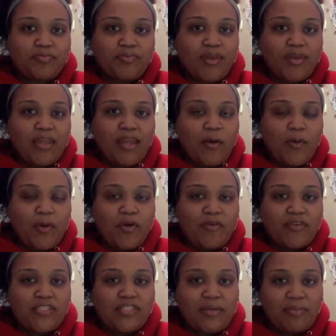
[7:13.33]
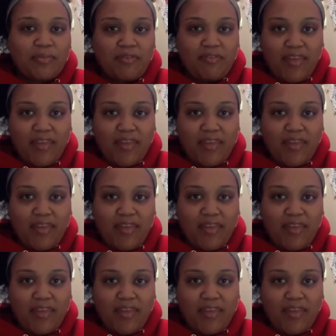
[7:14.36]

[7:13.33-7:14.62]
and I went over some of